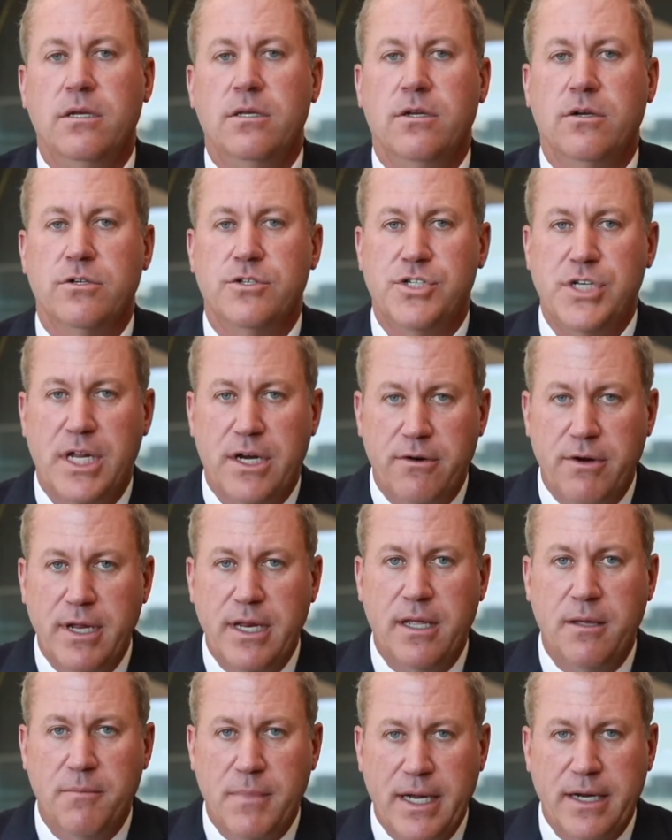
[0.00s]
you're
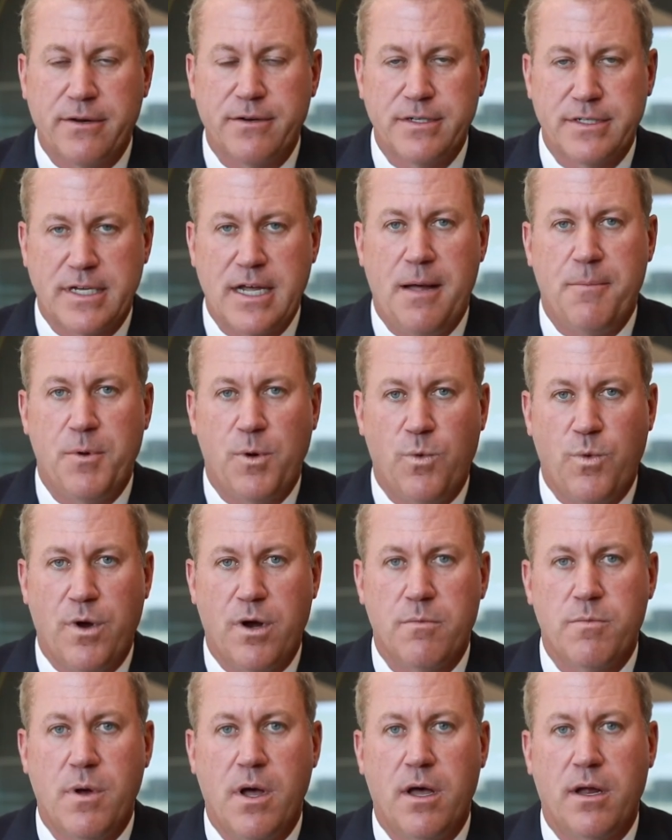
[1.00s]
generating microscopic
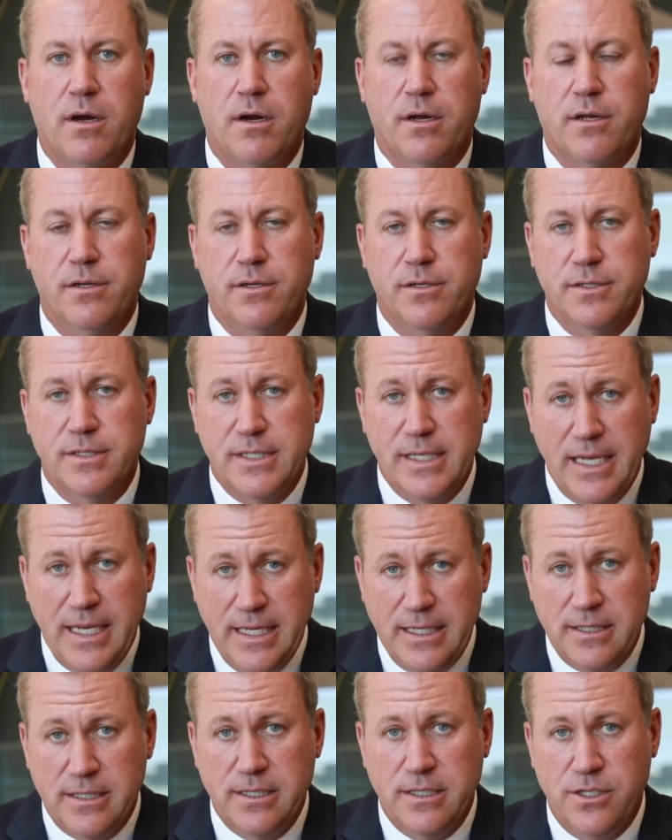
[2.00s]
wear particles
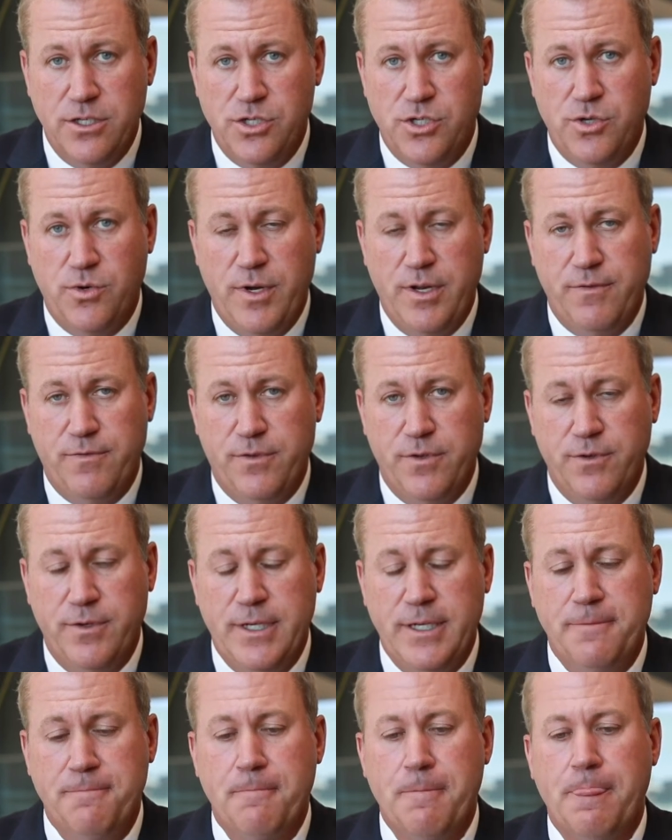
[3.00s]
into the joint
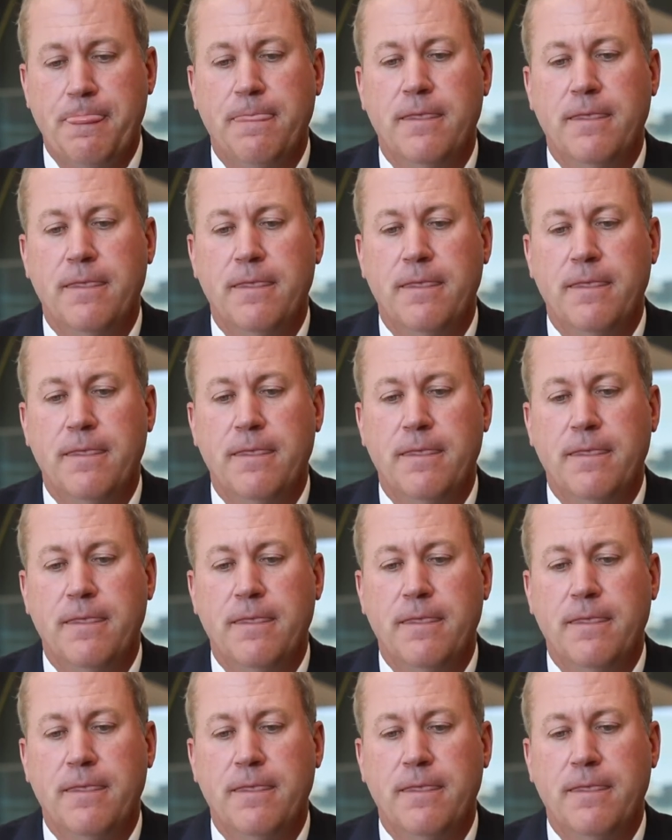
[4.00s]
fluid.